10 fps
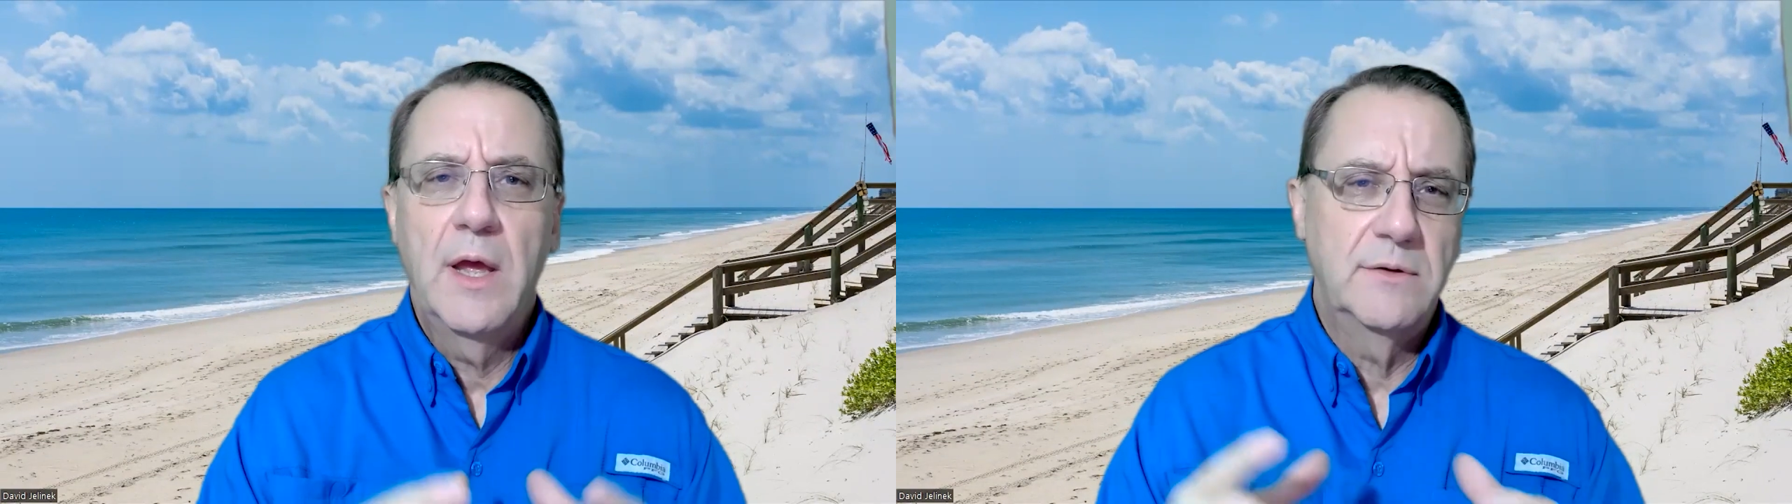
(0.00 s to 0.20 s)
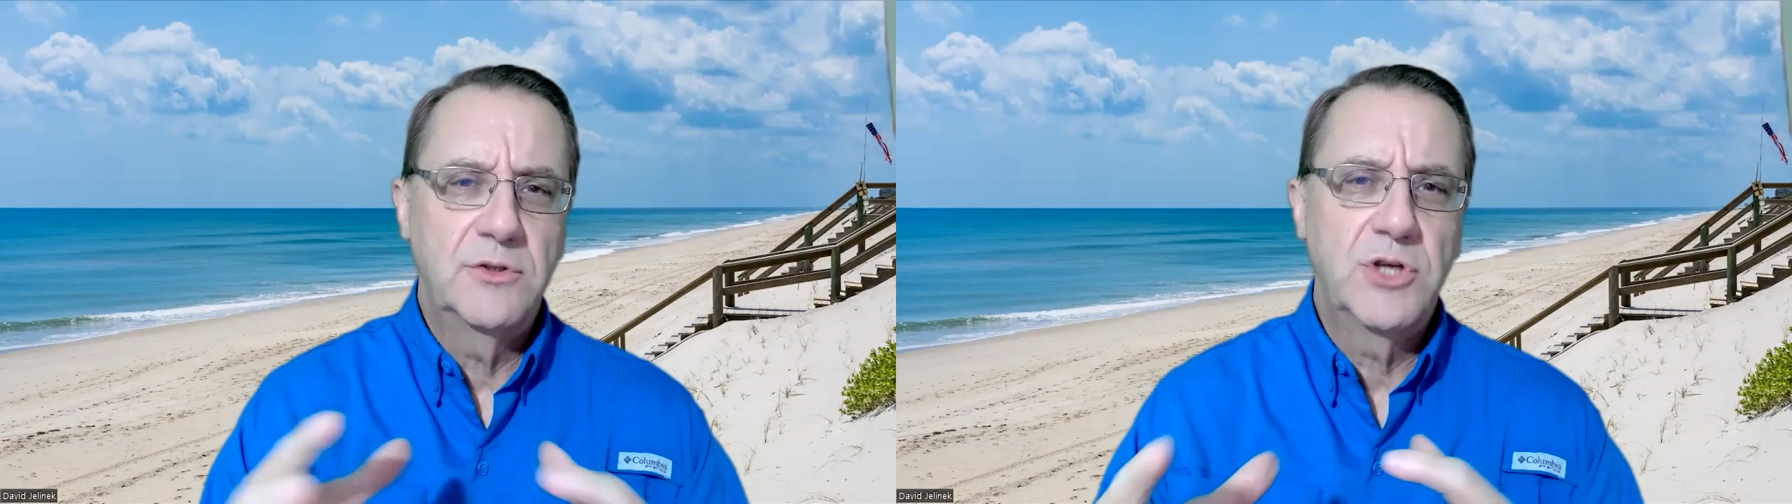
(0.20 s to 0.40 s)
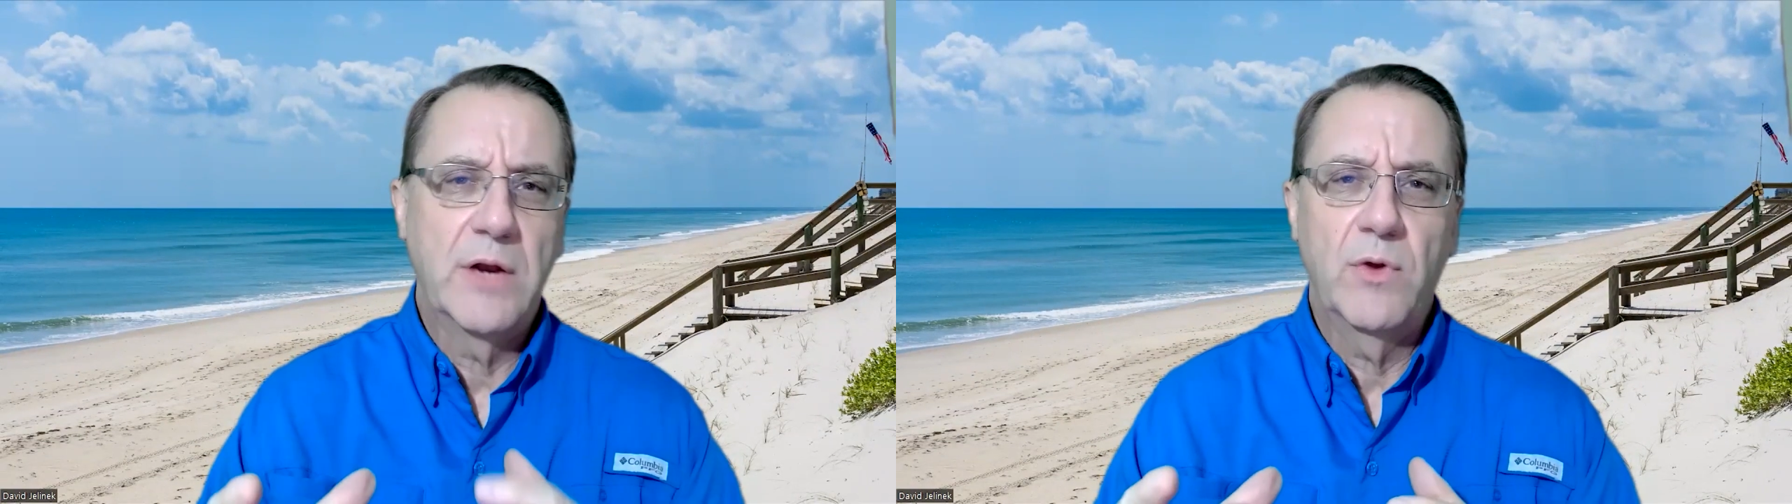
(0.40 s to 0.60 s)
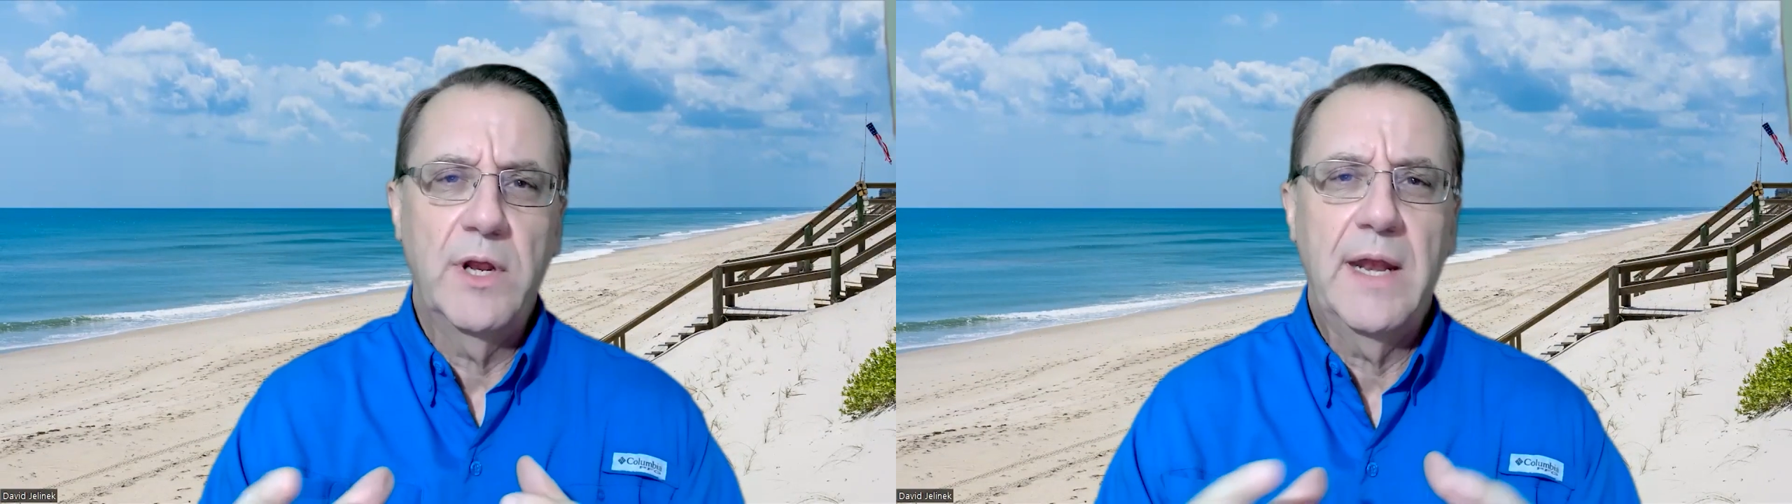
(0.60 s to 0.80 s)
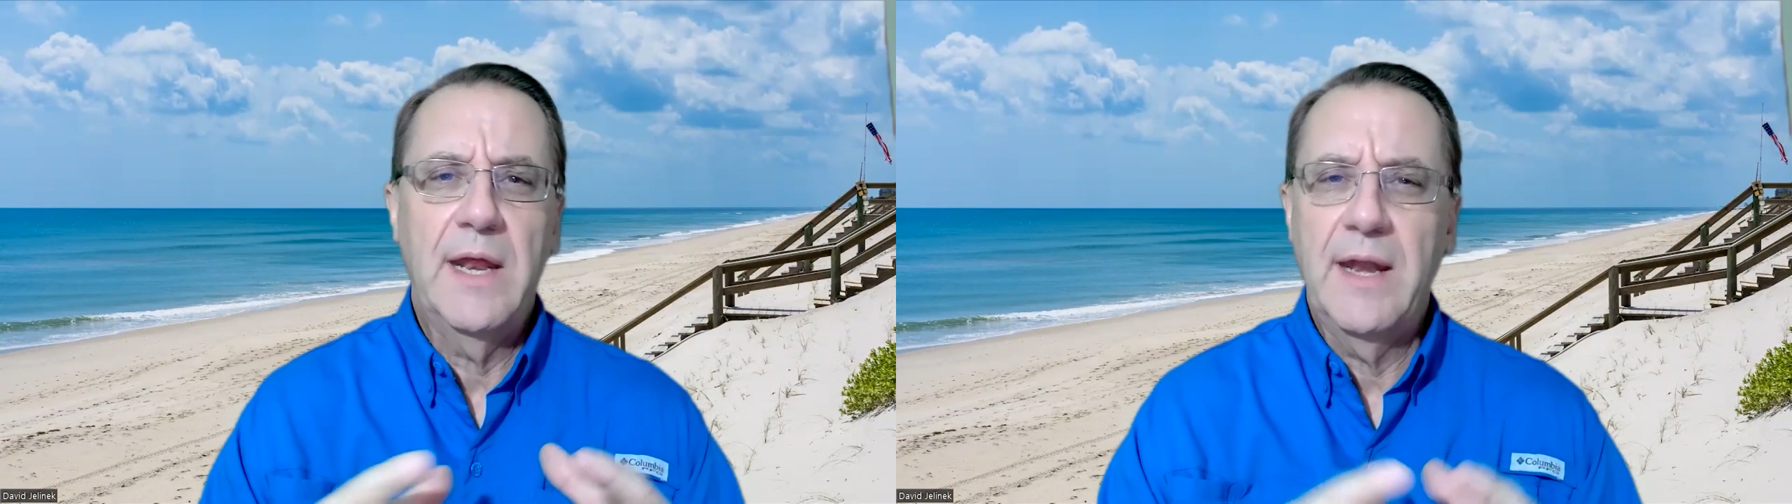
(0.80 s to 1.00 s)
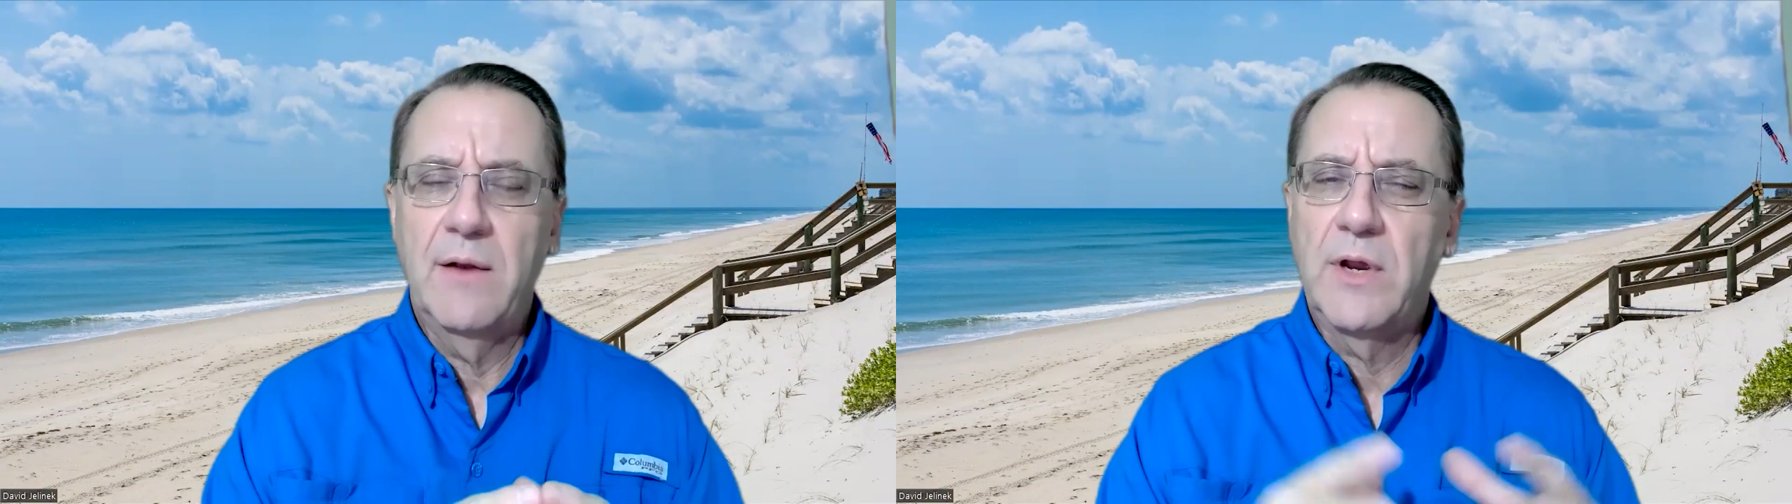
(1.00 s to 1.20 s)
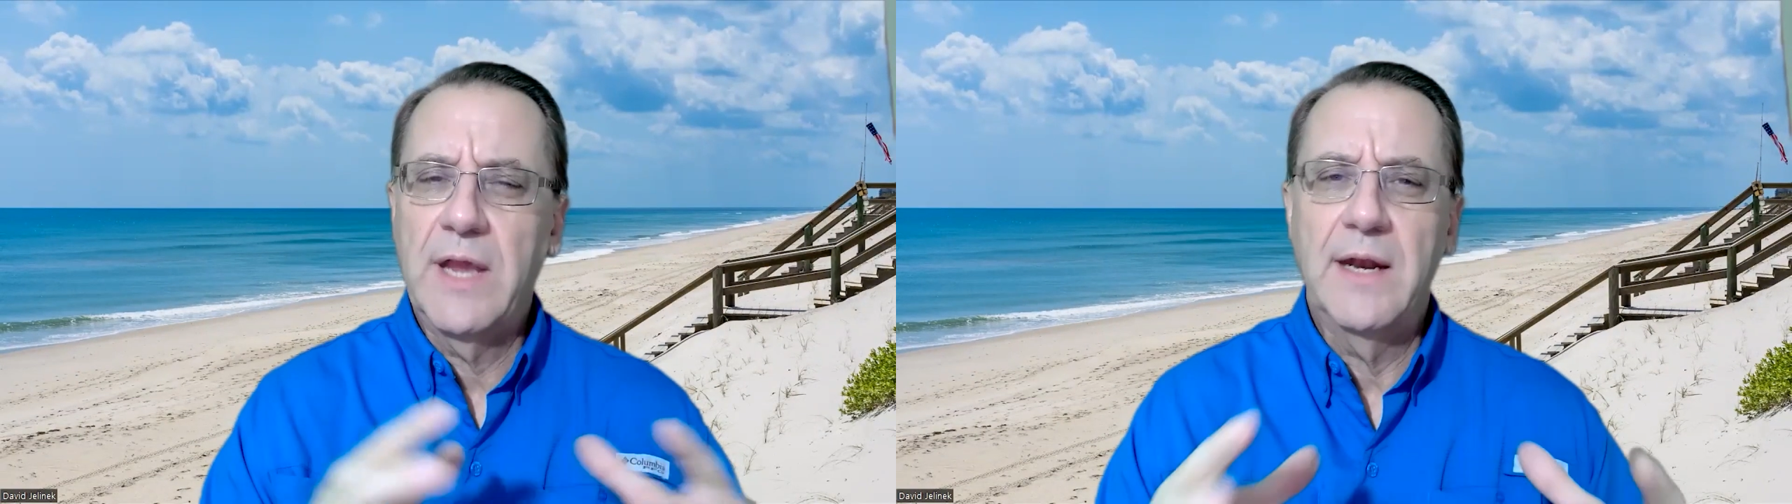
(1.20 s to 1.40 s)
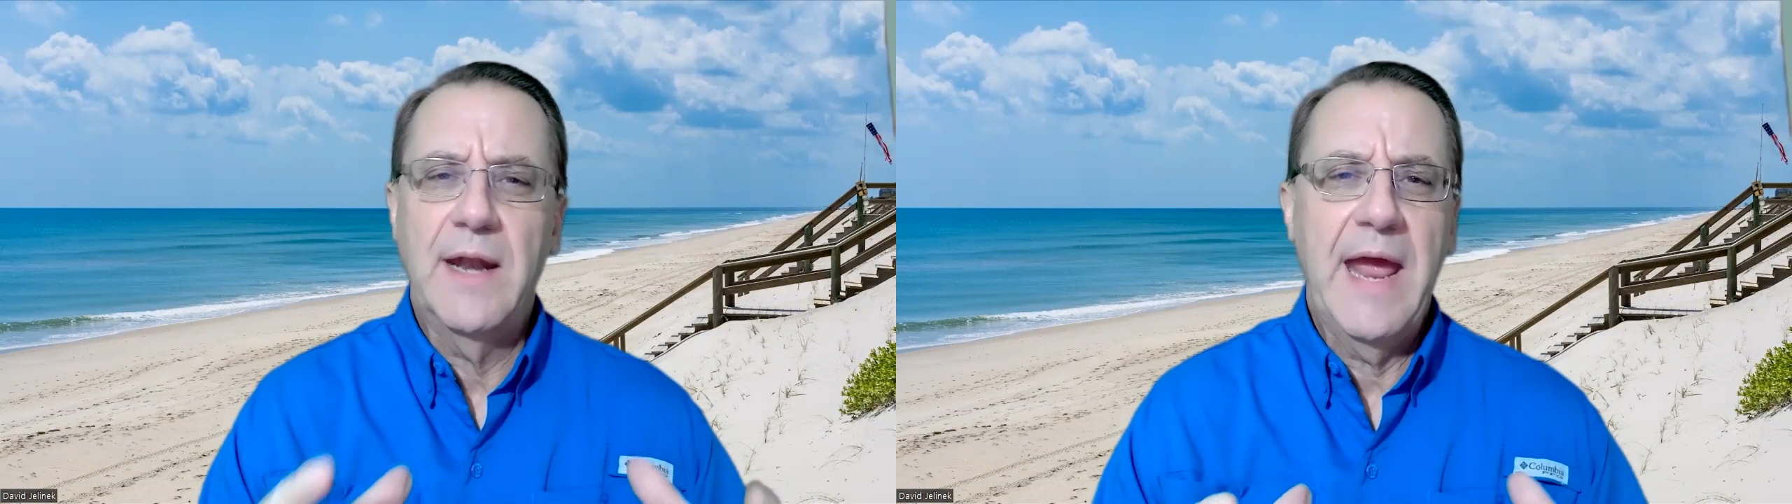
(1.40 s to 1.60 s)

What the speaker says: It generally, again,